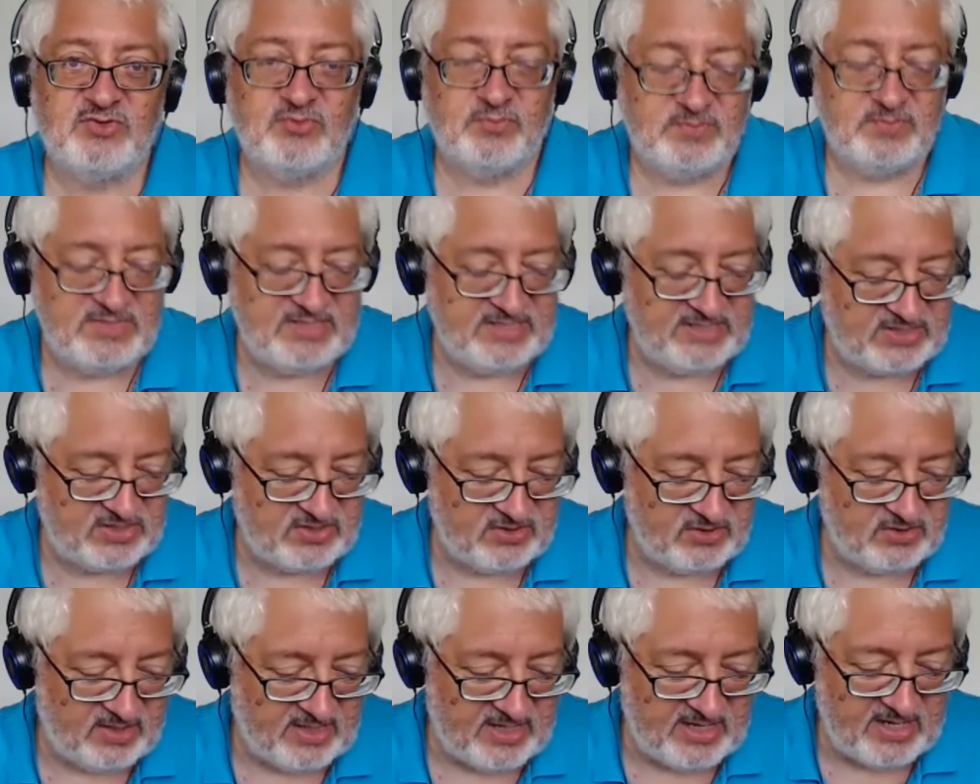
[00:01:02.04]
to me.
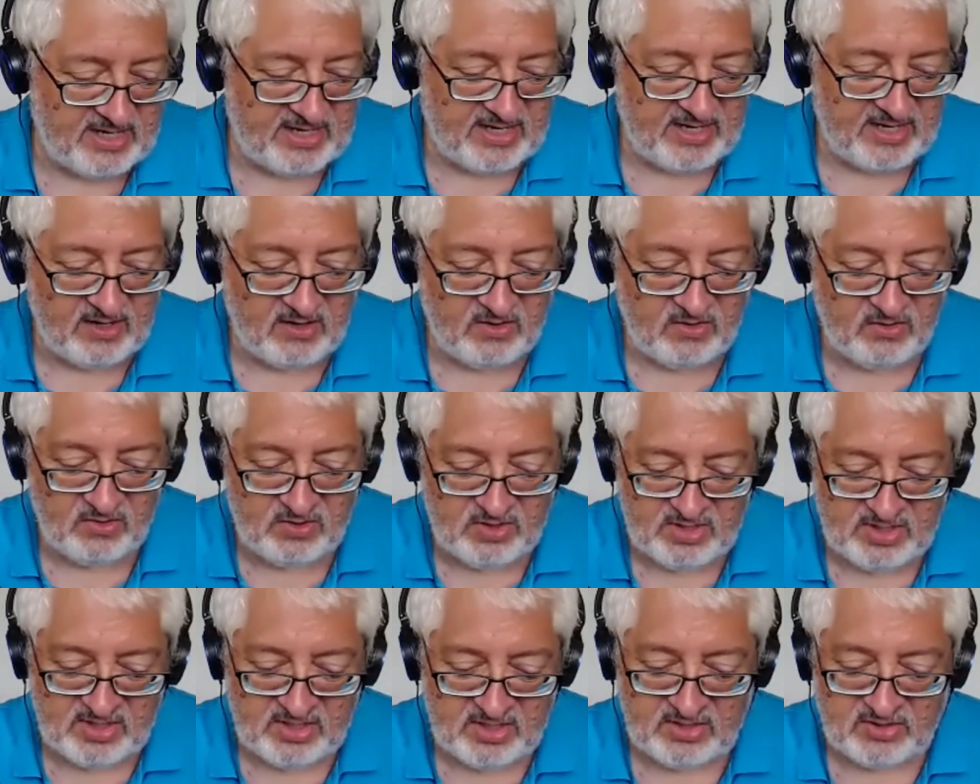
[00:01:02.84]
So
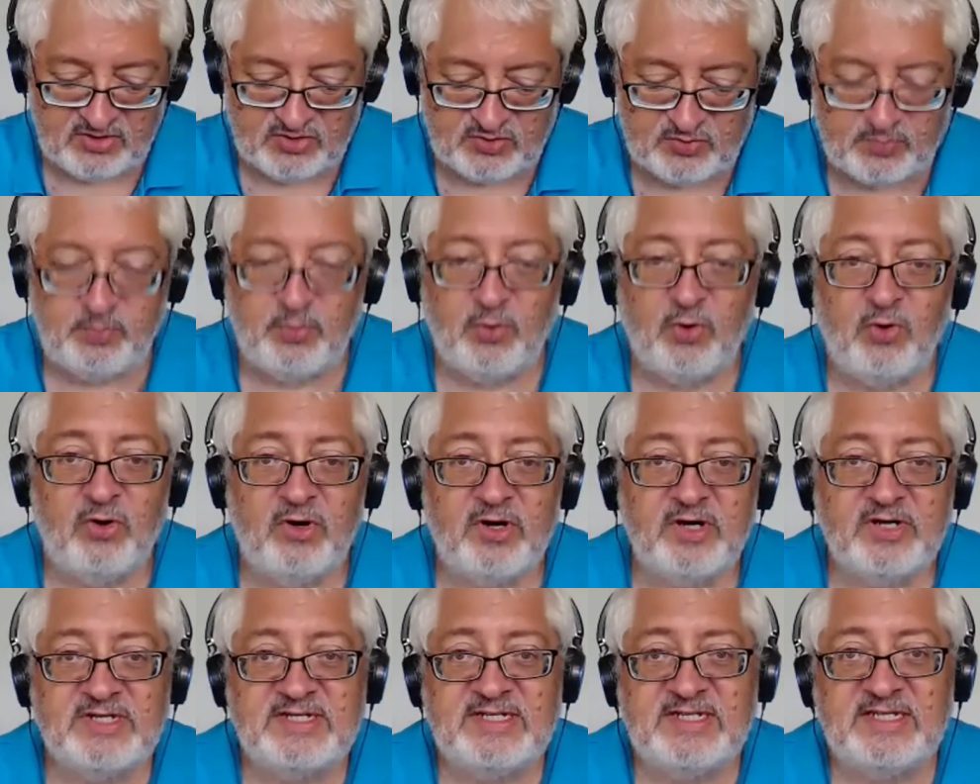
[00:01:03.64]
how
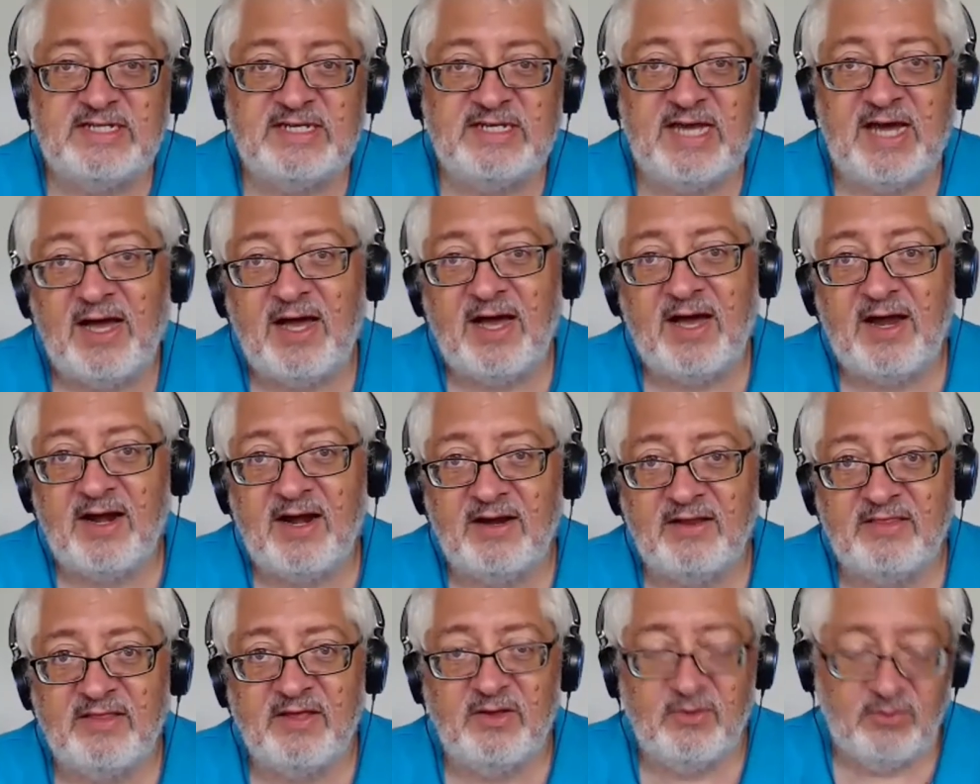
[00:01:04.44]
sporty
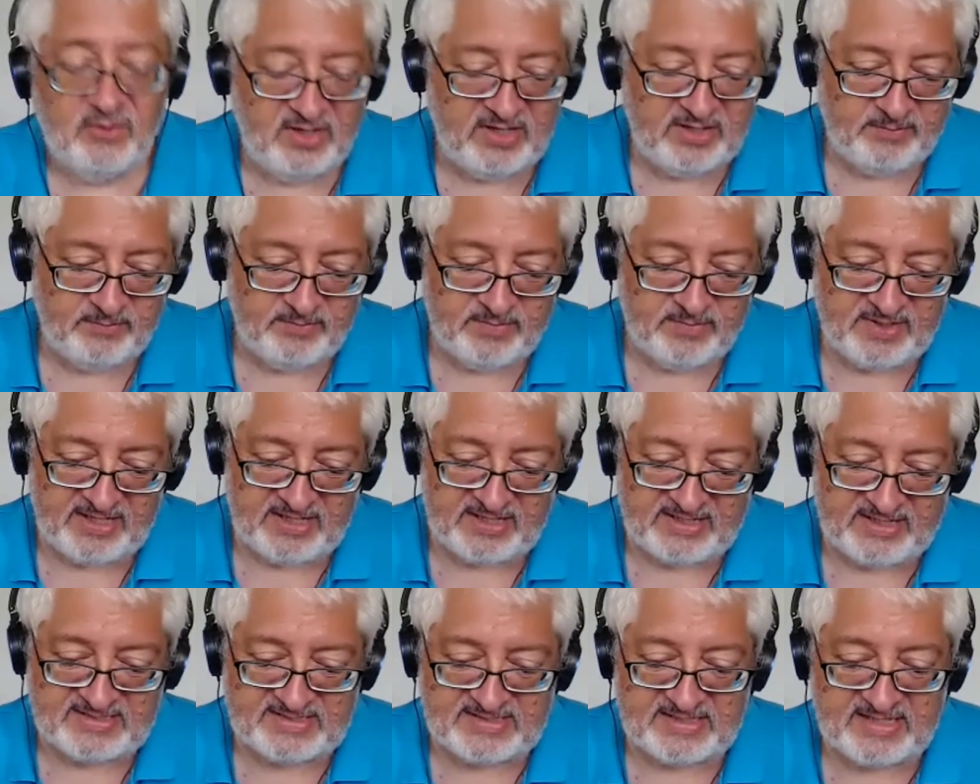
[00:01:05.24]
are the
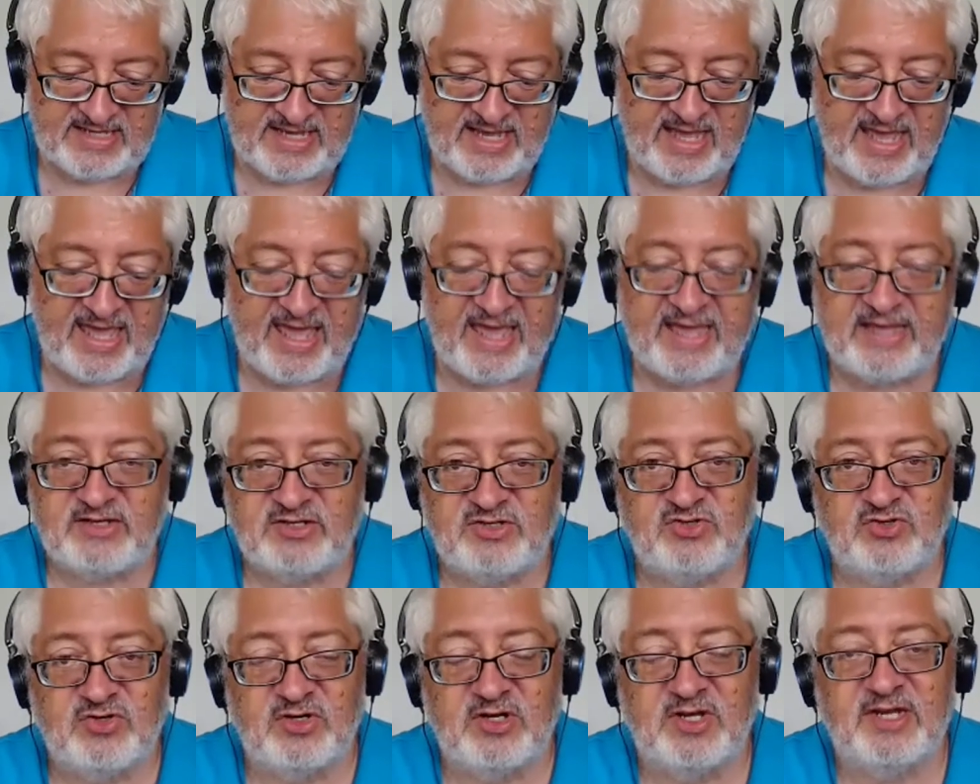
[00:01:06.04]
Olympics
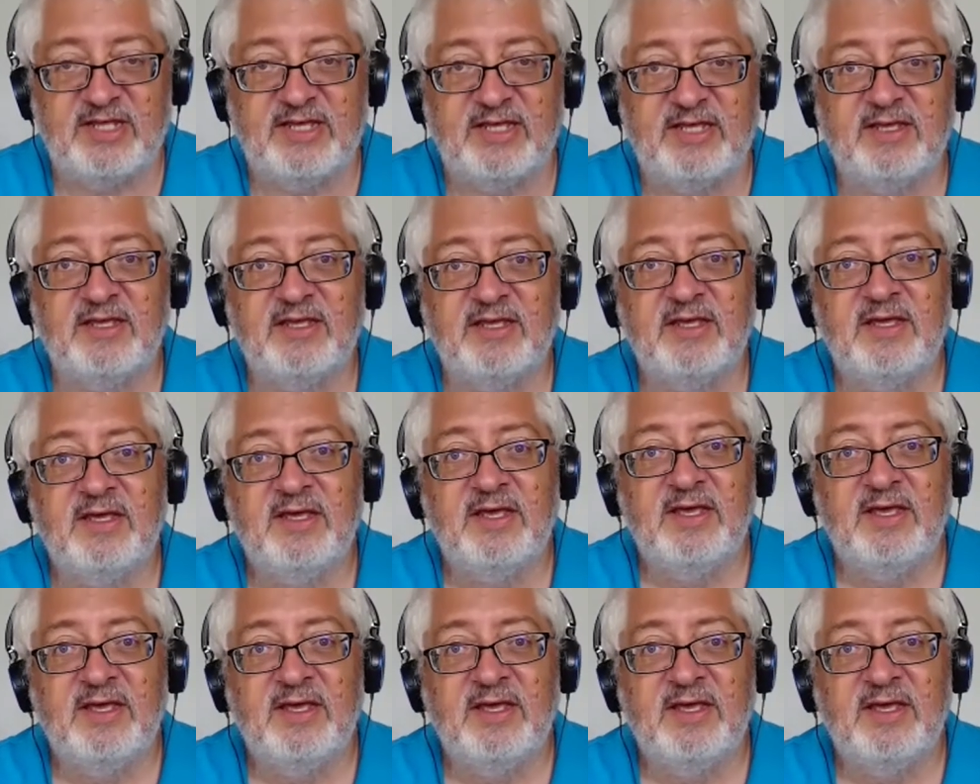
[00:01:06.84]
actually?